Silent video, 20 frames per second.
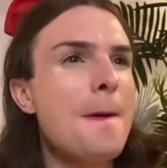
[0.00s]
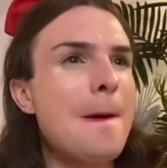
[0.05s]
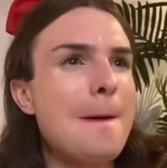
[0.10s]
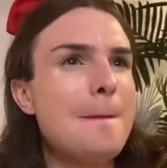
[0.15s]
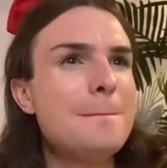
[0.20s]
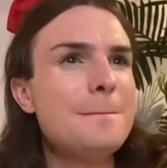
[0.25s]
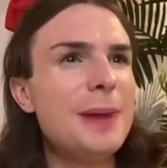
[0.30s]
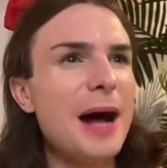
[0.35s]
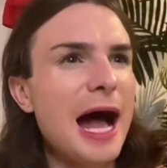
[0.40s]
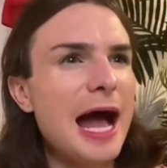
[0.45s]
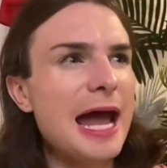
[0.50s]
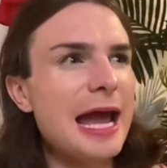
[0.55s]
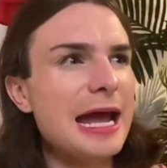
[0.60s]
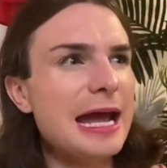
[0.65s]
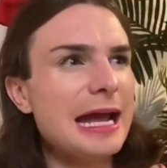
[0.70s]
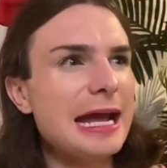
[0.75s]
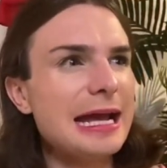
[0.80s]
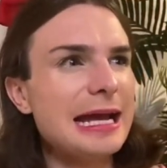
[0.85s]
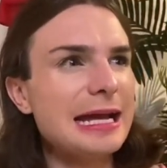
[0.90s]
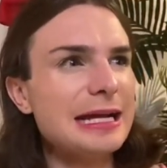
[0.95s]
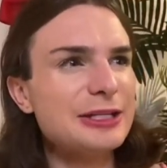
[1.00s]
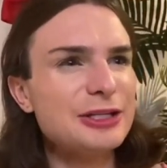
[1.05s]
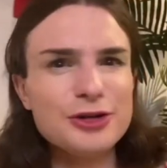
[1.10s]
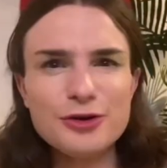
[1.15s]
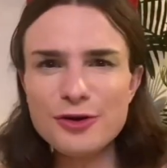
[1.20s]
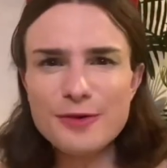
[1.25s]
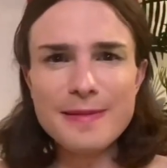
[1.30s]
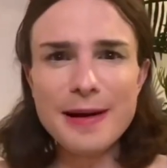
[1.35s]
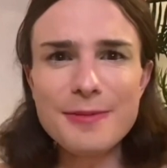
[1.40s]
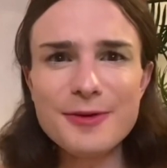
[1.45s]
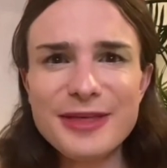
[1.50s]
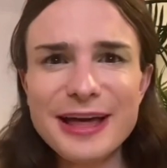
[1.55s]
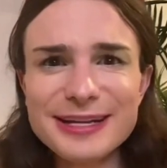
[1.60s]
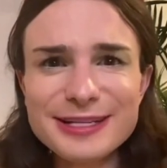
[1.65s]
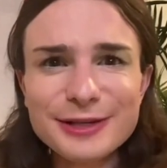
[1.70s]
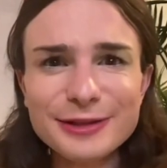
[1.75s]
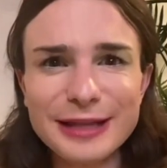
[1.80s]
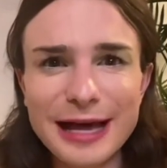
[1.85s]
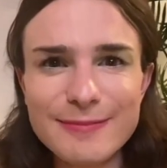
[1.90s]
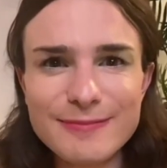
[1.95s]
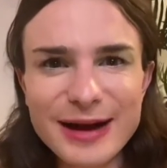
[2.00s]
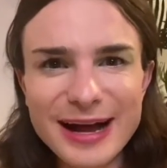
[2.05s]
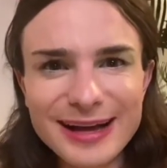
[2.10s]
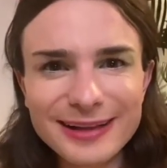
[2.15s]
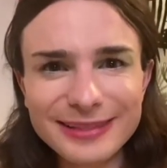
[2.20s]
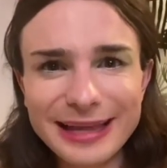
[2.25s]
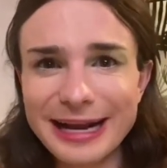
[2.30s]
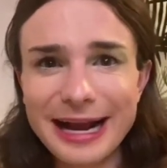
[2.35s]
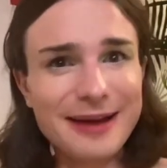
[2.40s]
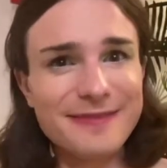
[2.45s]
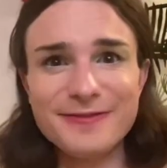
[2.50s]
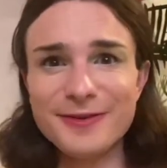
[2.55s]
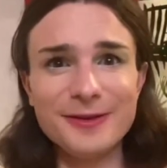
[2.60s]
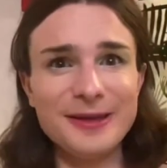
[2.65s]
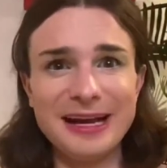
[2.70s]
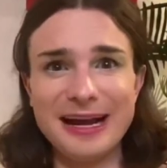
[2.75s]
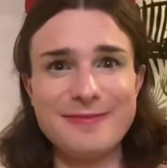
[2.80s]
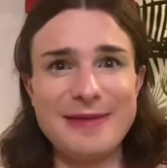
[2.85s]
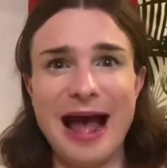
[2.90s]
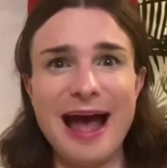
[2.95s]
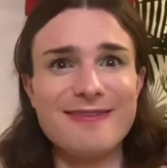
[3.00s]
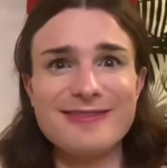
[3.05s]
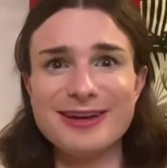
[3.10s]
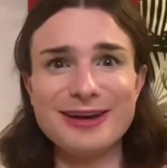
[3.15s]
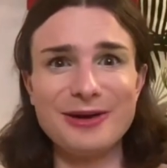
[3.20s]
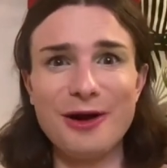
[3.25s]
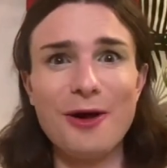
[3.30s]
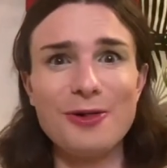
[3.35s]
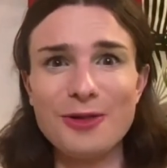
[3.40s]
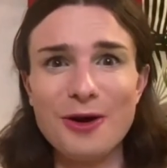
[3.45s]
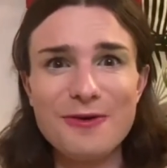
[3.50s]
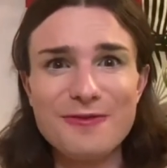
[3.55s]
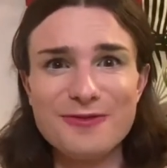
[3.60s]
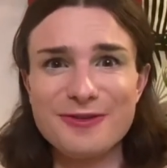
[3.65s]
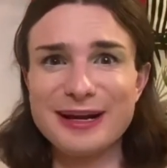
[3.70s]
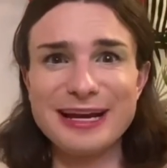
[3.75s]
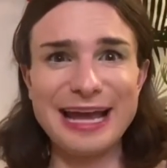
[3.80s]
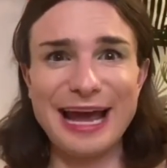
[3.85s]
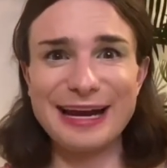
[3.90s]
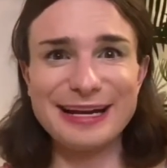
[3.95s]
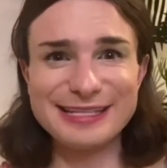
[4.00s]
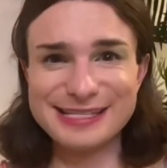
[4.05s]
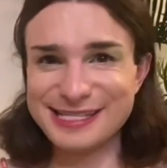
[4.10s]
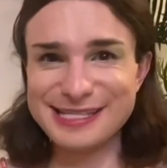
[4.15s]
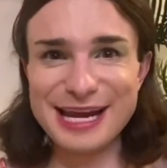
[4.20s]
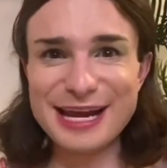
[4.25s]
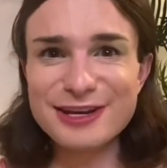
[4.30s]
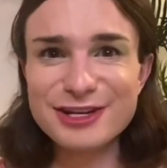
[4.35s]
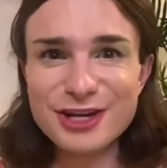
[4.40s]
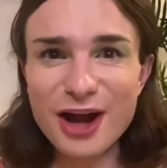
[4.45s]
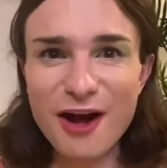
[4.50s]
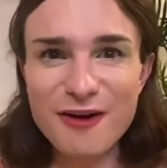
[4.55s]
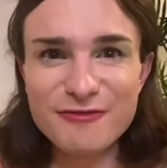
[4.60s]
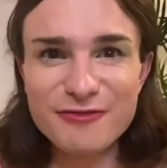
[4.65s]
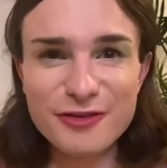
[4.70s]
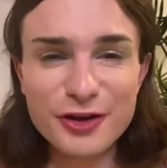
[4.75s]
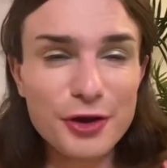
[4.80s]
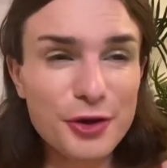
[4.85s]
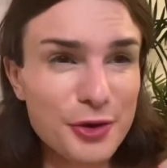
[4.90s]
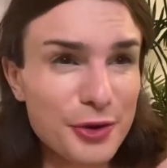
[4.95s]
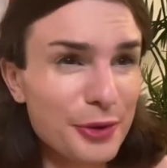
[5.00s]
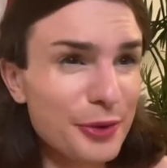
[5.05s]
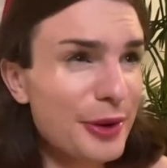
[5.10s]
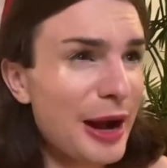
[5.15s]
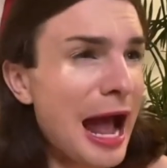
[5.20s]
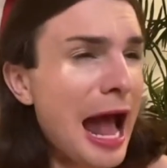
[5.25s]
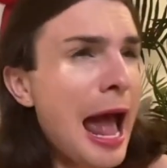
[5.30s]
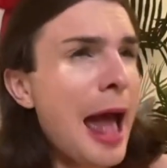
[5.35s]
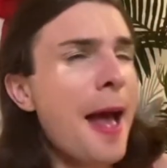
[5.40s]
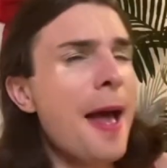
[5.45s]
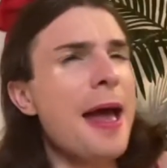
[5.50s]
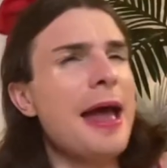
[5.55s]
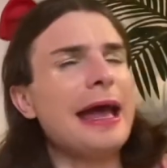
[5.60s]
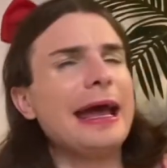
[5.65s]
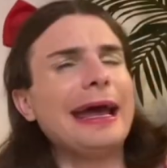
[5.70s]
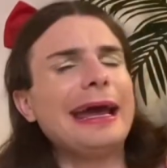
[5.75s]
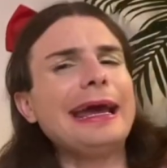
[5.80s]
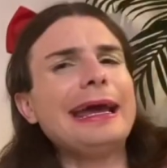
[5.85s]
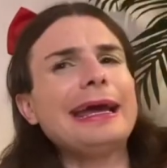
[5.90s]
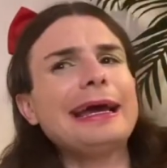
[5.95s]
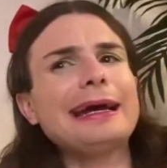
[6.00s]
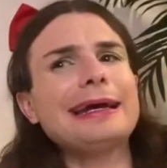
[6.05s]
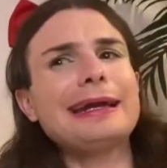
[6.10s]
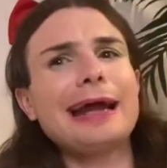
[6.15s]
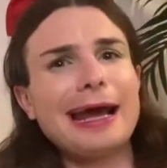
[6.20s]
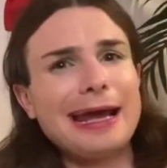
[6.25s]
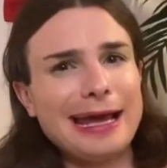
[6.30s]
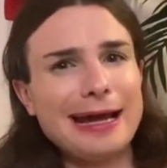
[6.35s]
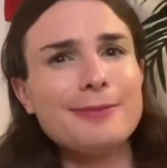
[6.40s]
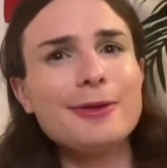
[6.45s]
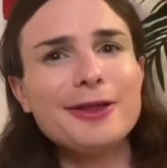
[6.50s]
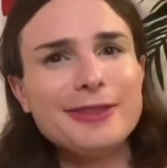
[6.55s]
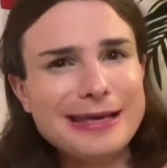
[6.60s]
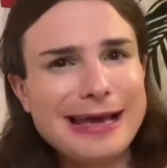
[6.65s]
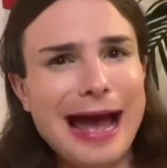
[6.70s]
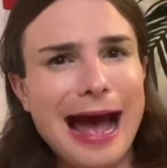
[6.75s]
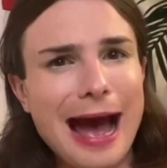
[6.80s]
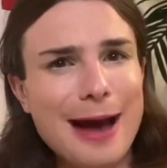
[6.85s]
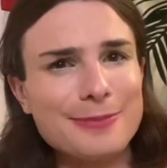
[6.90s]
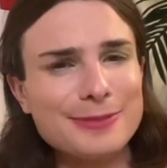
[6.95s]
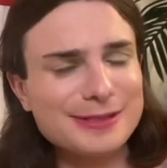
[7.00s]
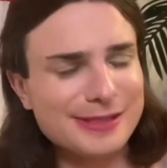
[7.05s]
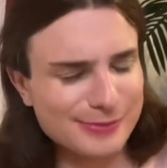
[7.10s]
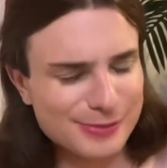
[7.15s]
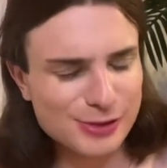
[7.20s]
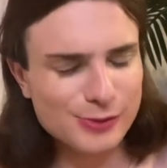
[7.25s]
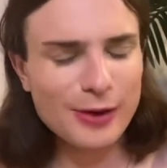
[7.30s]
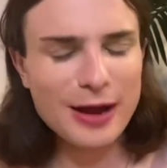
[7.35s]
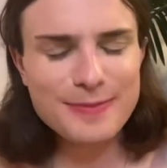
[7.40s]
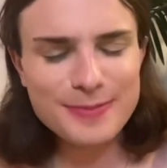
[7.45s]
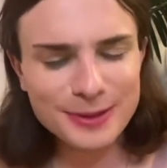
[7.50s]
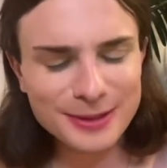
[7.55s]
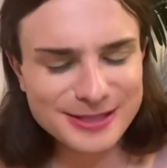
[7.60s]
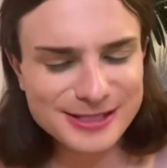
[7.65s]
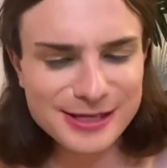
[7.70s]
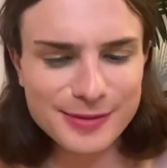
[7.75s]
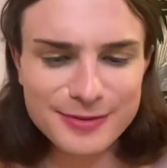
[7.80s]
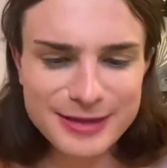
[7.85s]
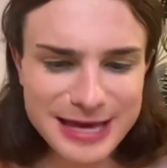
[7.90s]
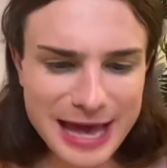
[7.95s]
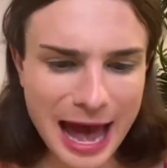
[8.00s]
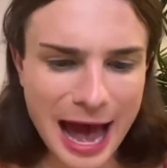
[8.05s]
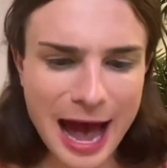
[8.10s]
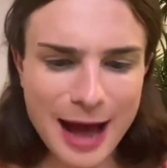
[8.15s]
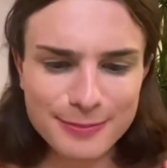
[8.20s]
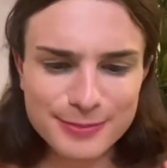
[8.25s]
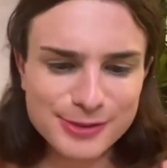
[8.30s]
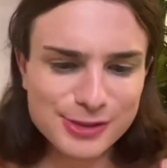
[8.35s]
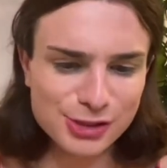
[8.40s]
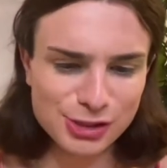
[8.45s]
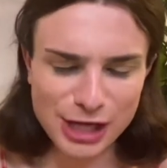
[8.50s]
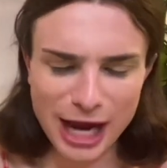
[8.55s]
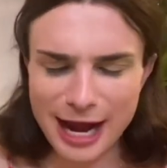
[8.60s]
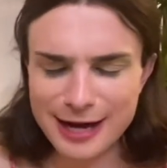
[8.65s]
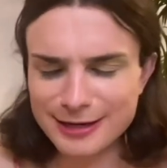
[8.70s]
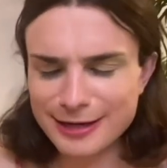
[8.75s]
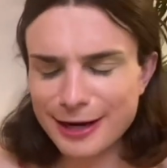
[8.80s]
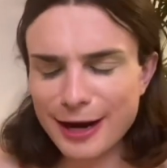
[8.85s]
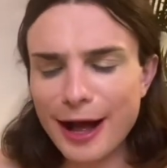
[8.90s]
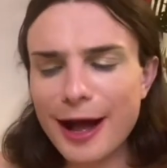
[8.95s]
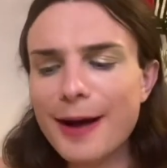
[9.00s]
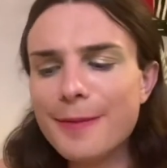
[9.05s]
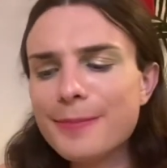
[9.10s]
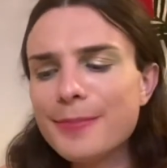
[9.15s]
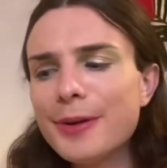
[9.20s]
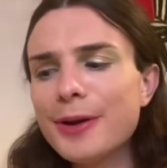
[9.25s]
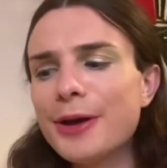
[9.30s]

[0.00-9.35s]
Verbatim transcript: But do you remember that dilemma? Like, I feel like I'm having it all over again. It's deja vu. And I am on the apps. I'm swiping on some of the apps, chatting it up,